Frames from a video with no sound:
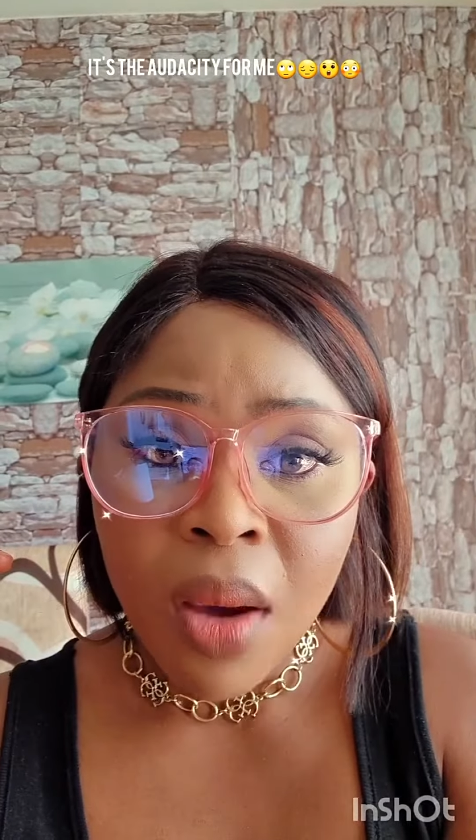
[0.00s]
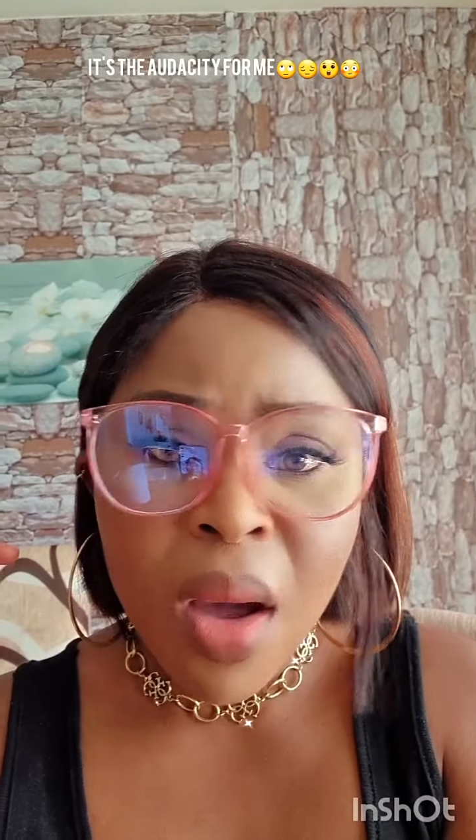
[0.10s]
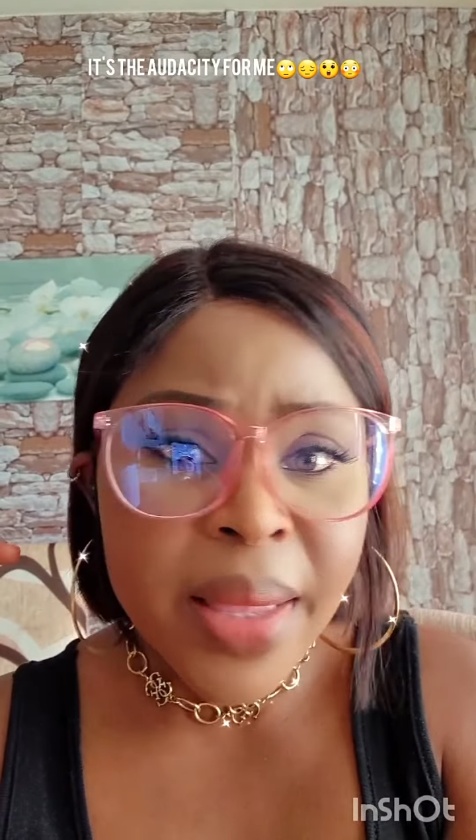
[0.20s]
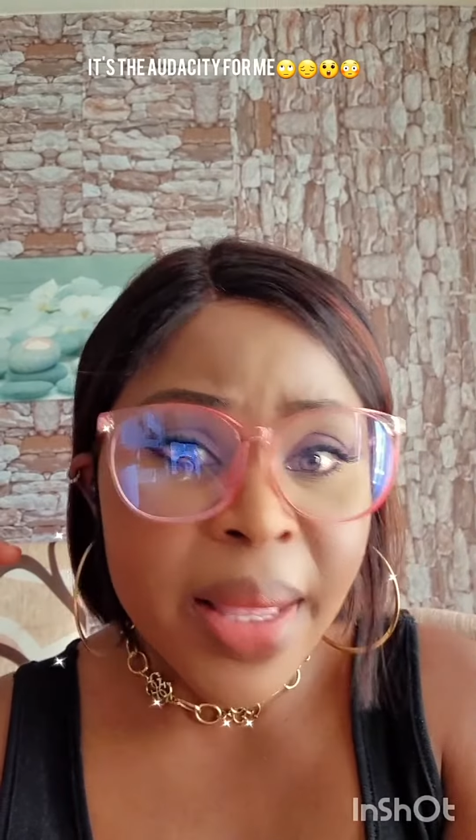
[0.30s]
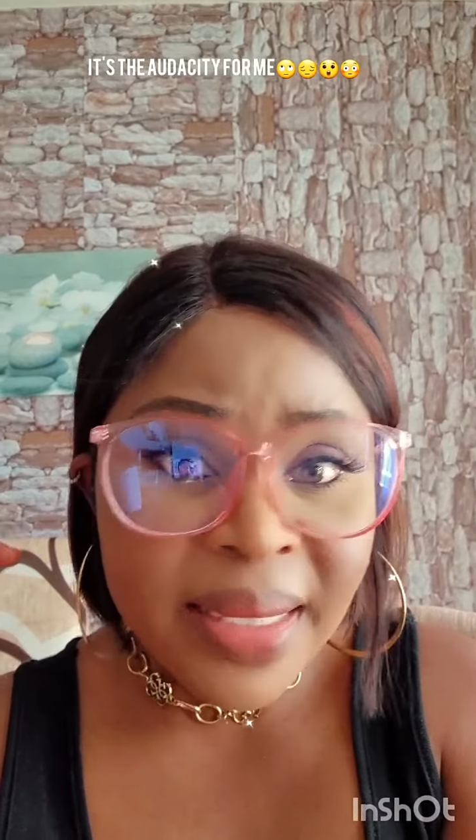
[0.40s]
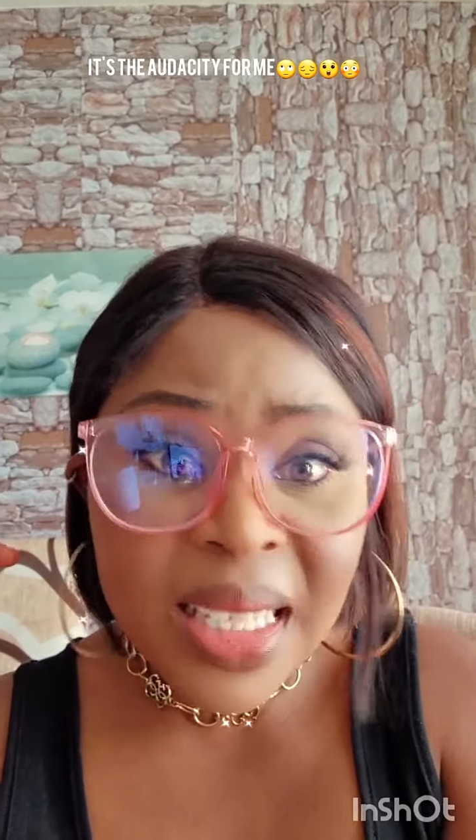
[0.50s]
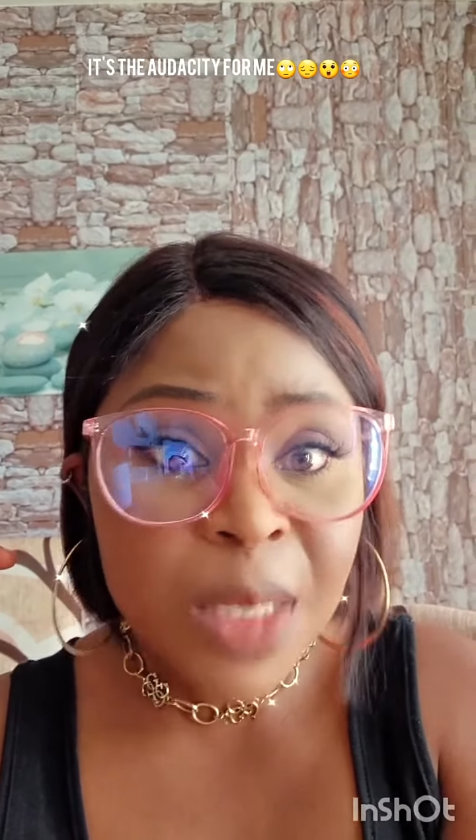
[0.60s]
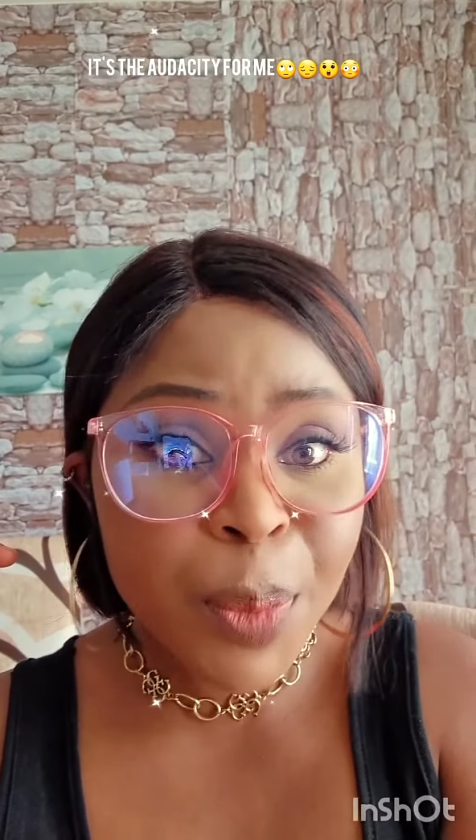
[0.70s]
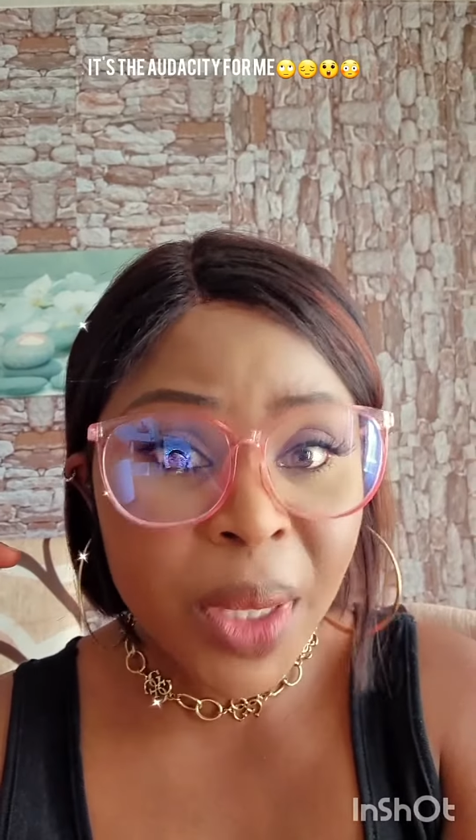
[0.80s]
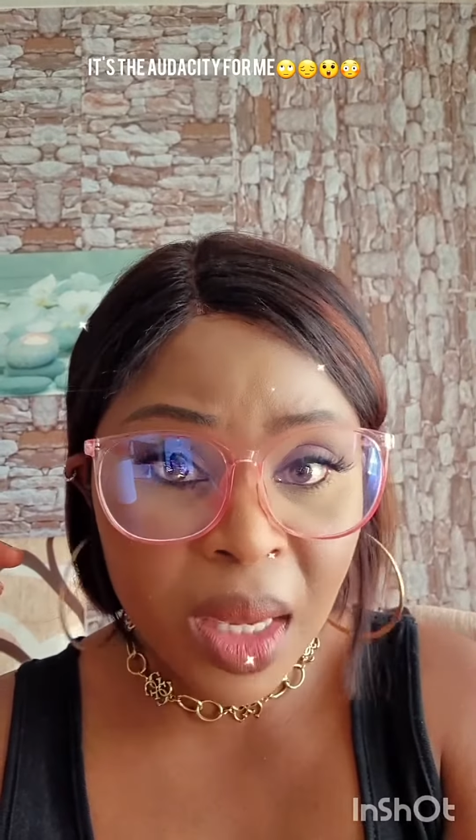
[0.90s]
Honestly
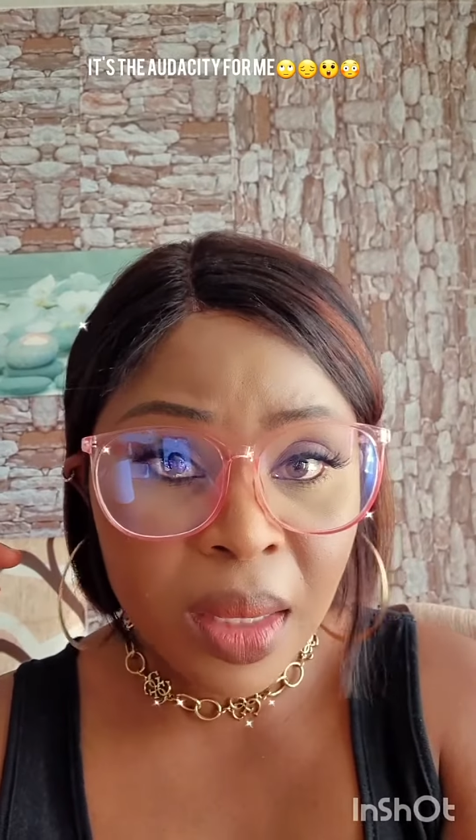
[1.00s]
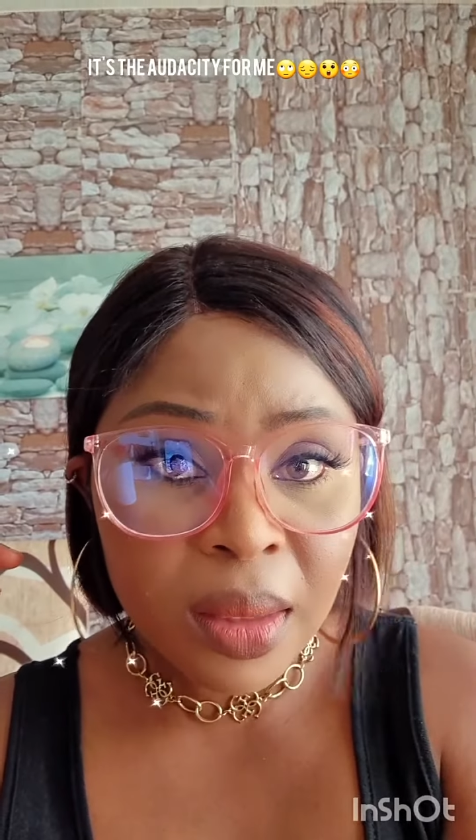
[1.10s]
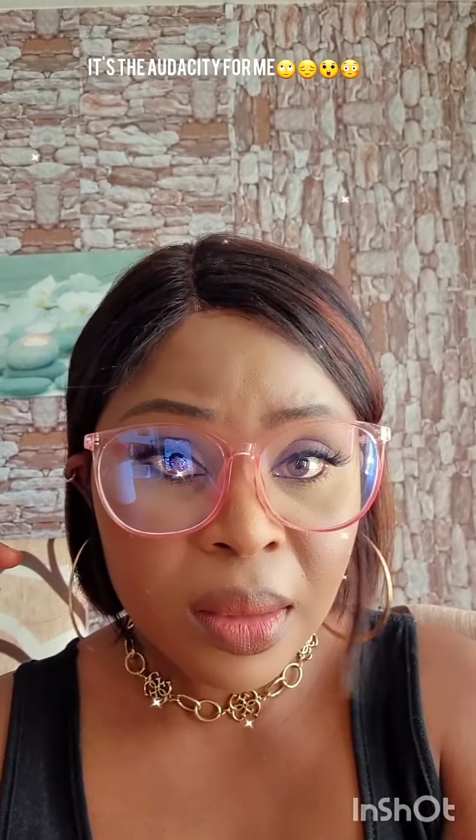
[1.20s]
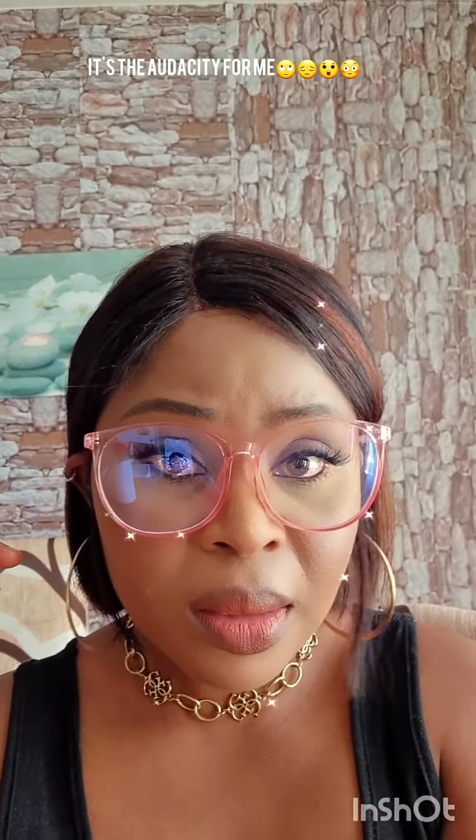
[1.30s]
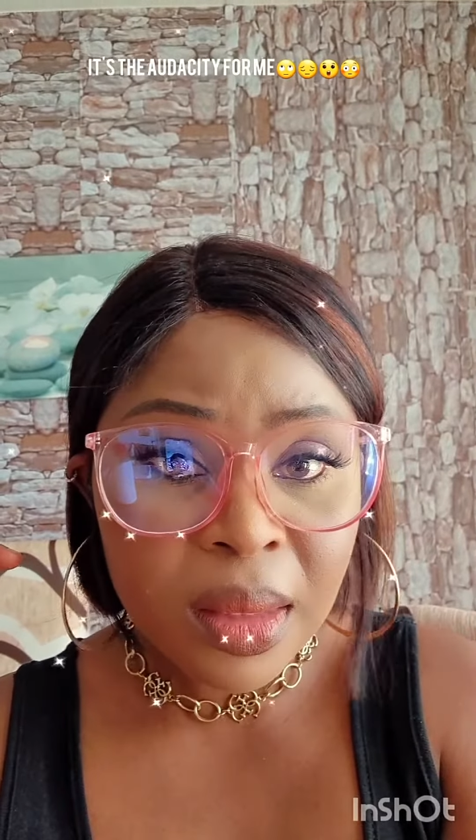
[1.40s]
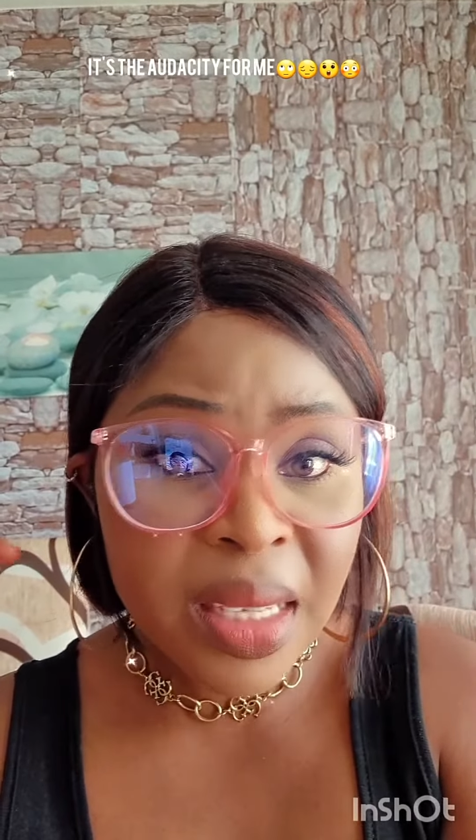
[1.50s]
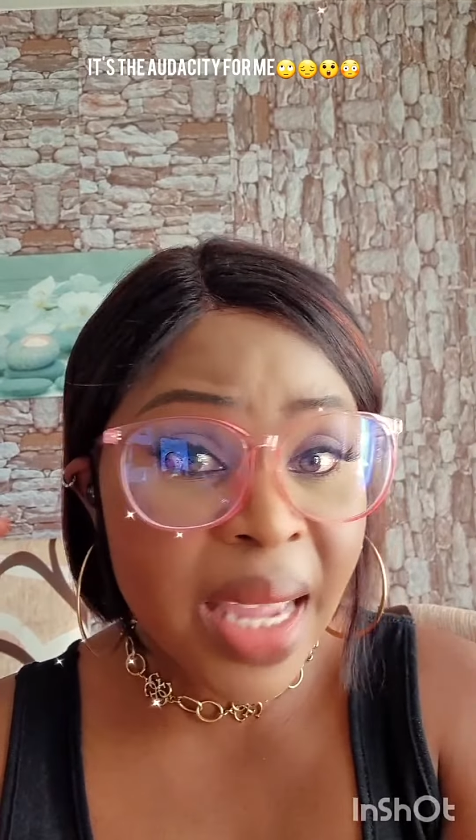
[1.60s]
speaking, the